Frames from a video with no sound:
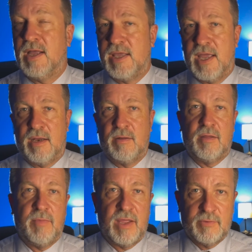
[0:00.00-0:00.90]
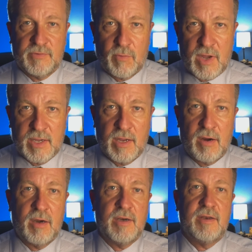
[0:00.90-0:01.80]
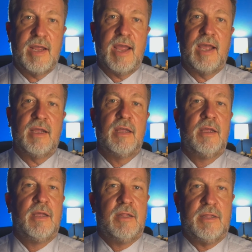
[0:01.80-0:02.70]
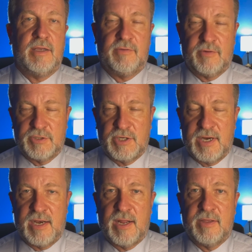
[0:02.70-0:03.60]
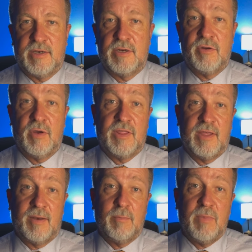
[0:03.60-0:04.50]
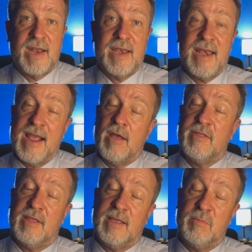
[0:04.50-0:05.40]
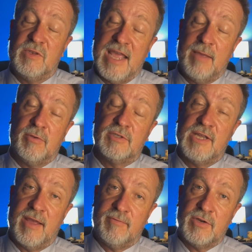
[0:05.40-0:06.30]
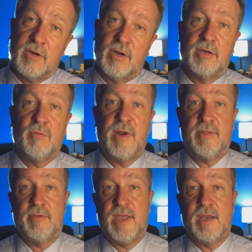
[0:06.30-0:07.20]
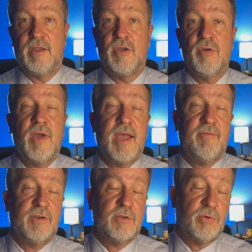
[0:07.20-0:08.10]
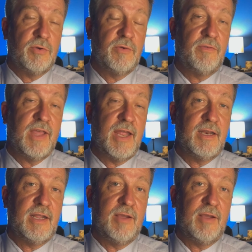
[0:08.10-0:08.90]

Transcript: again, the man was a walking heart attack. The exertion had nothing to do with it. But now the tables have turned. Rather than you having to prove that